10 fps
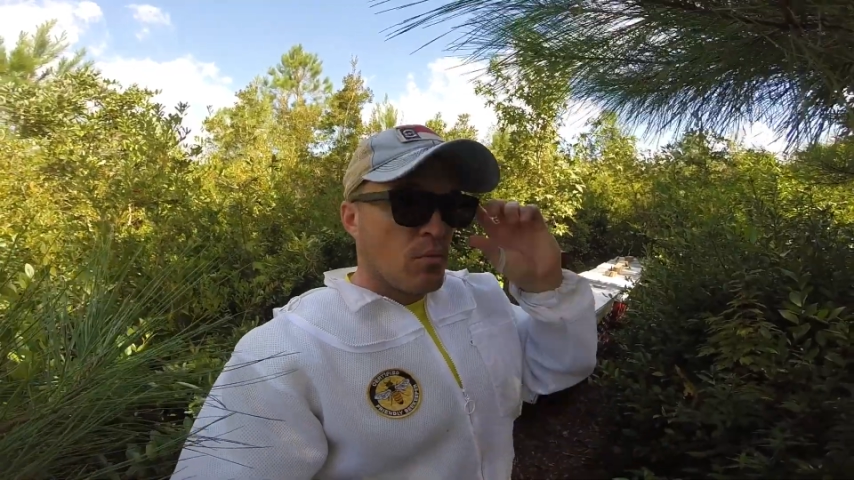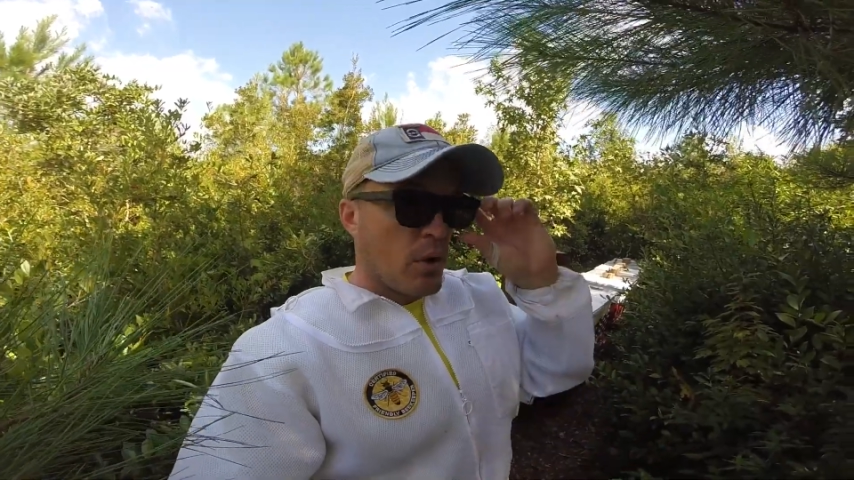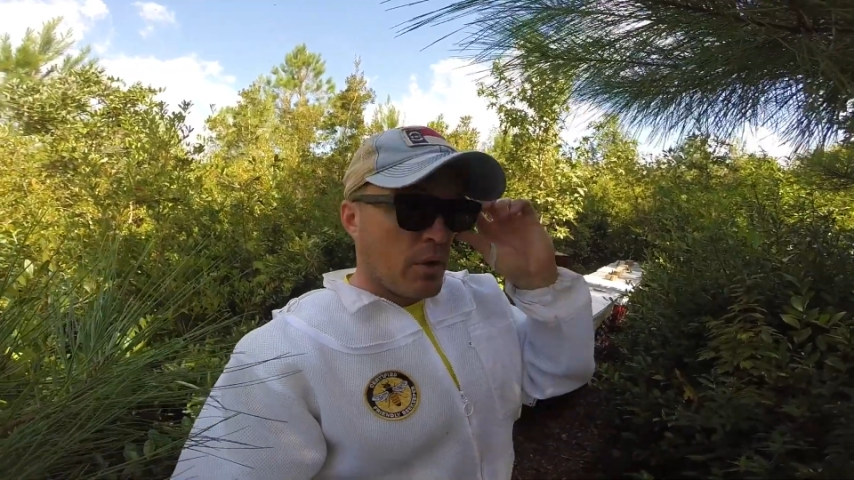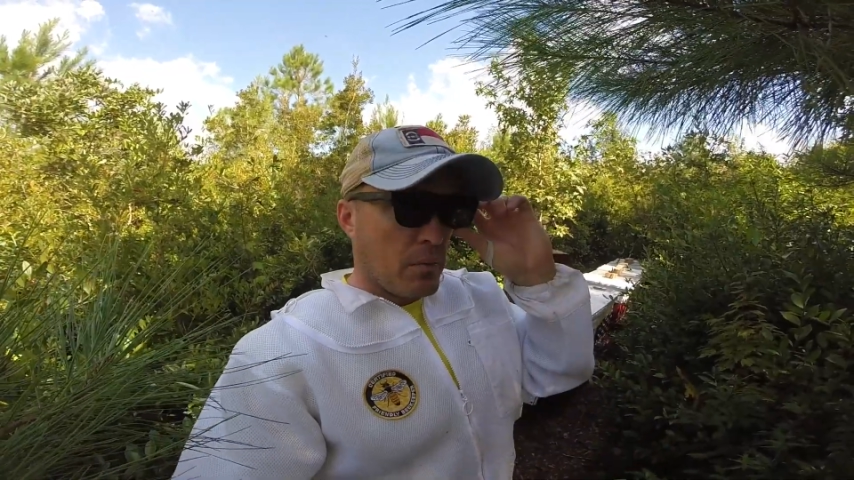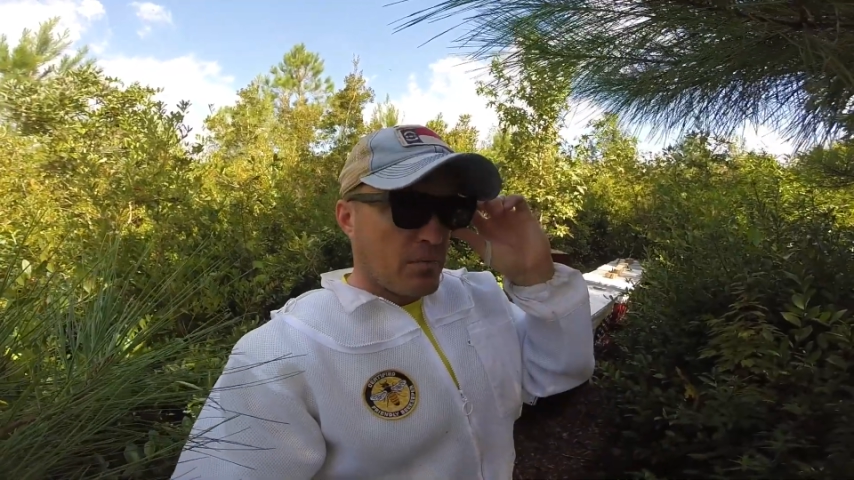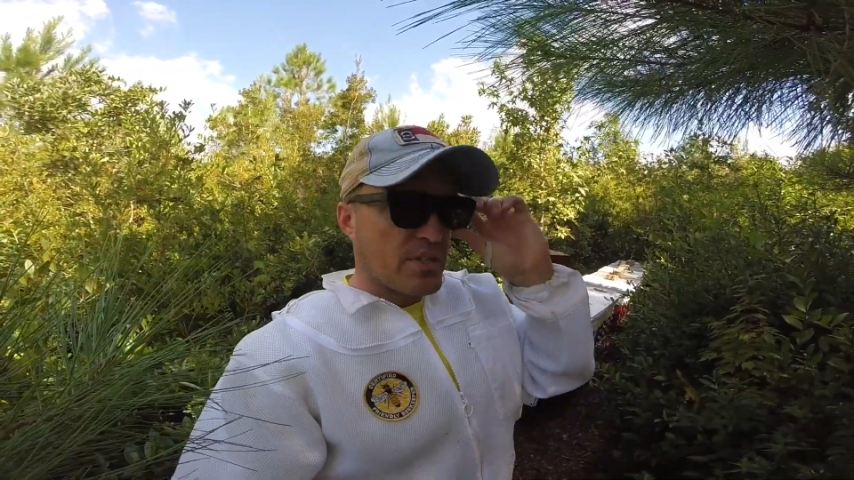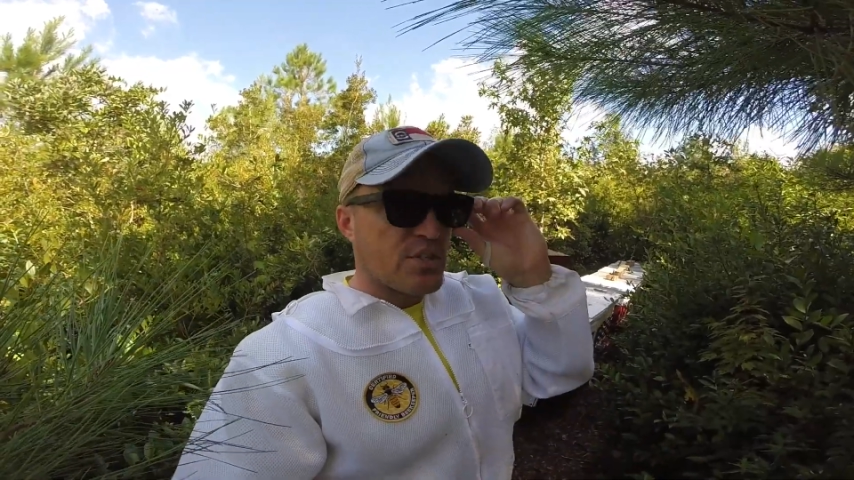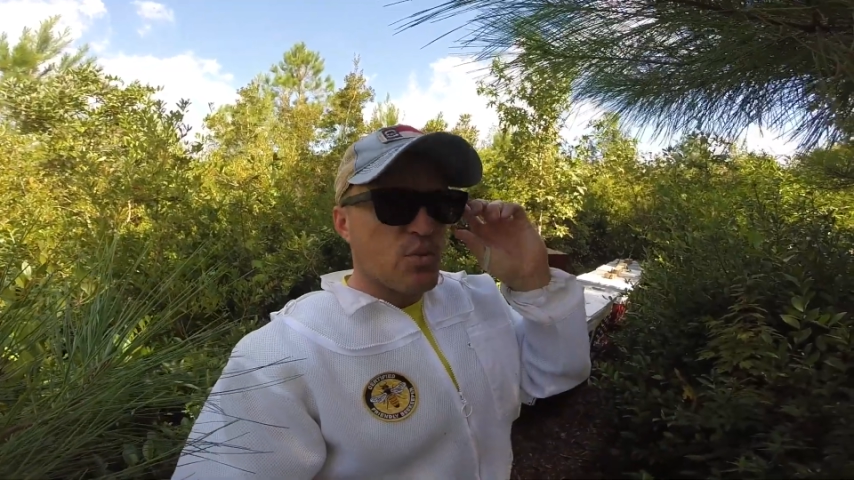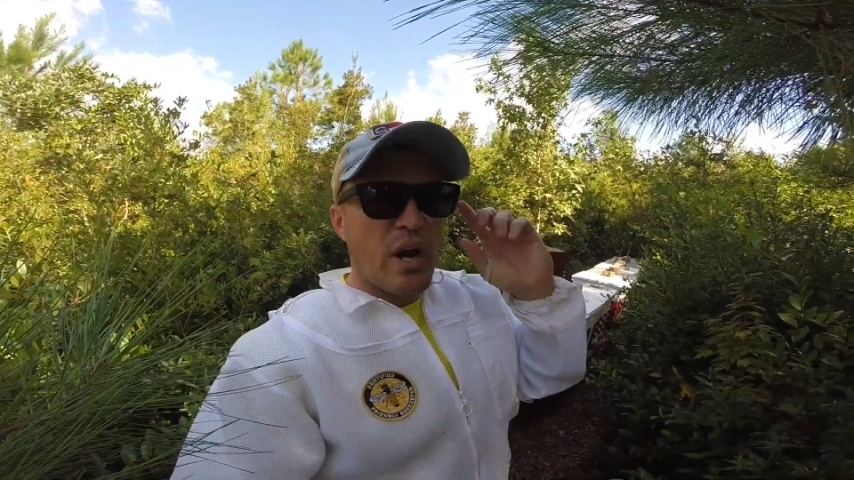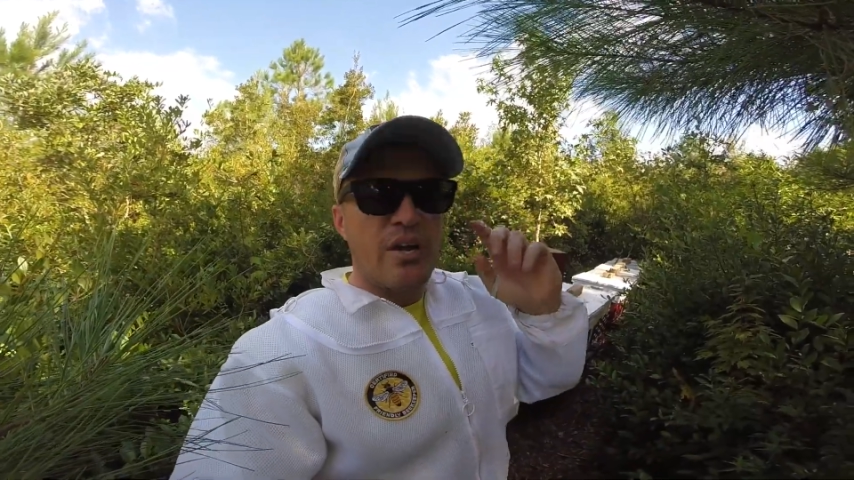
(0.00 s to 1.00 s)
Well, this
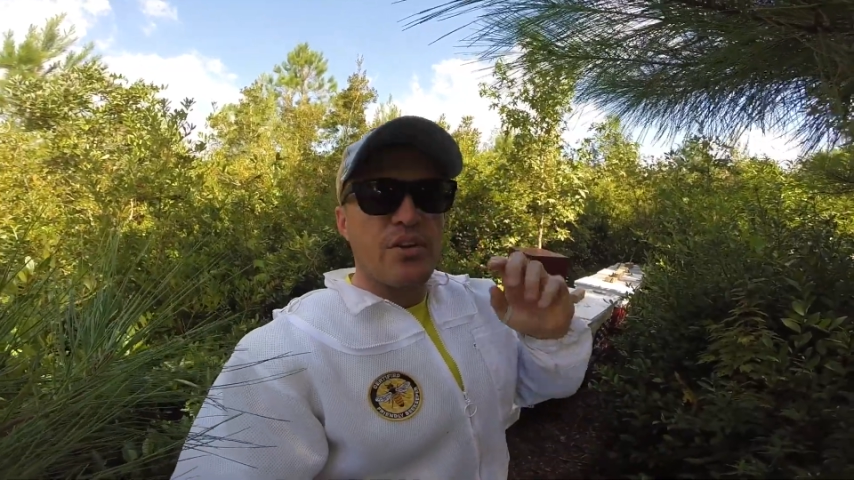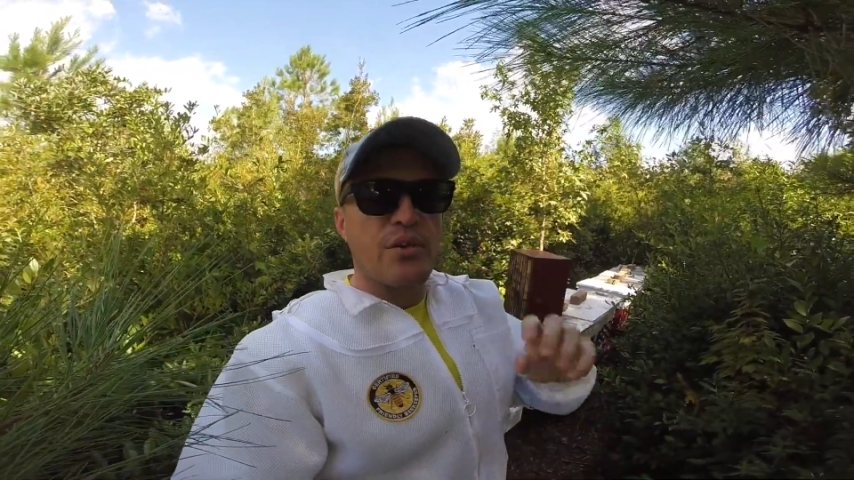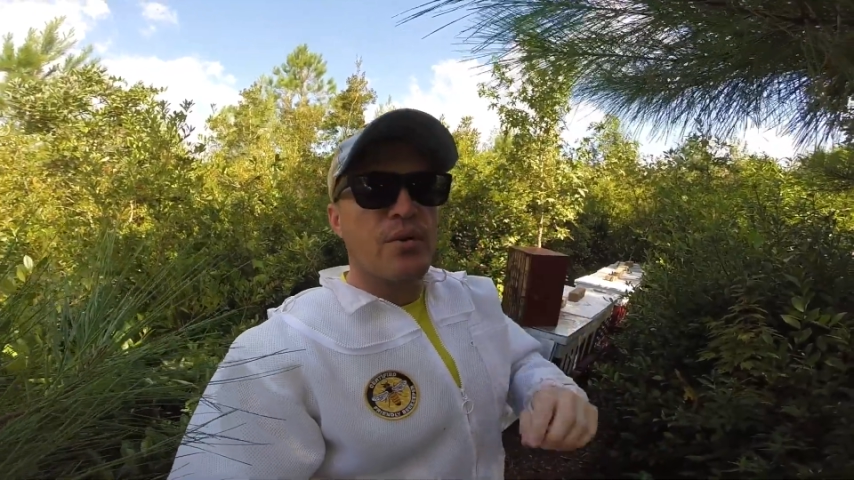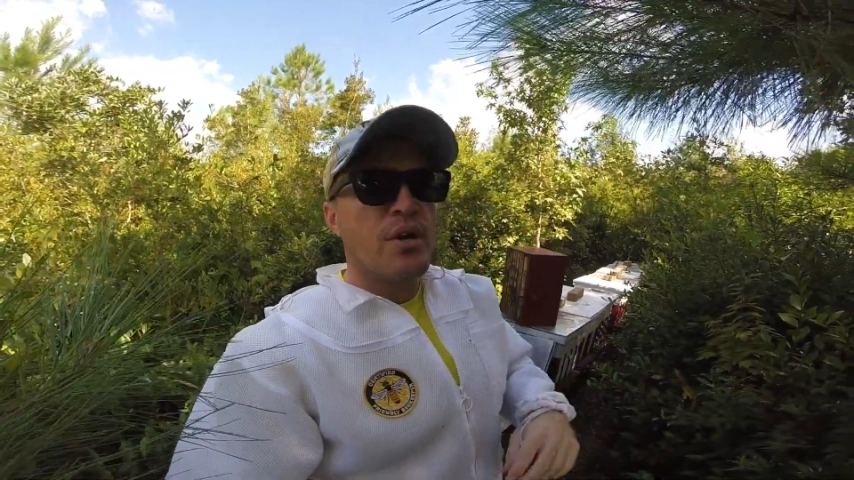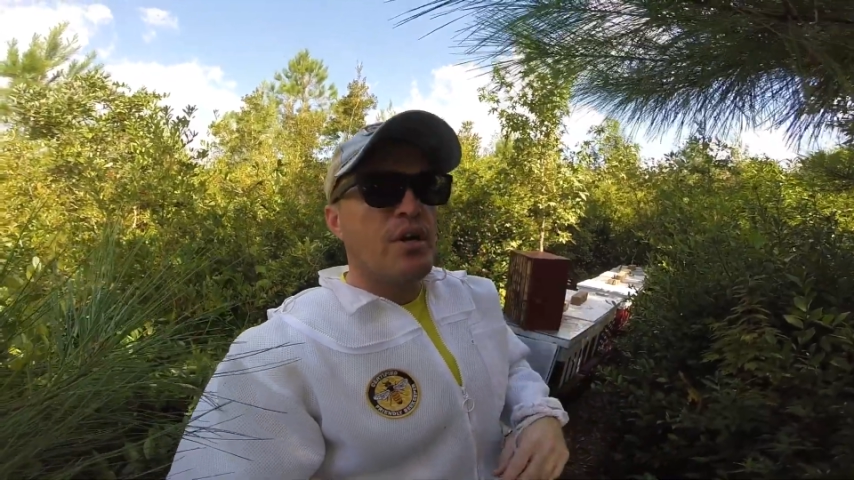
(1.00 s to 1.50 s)
is what I do.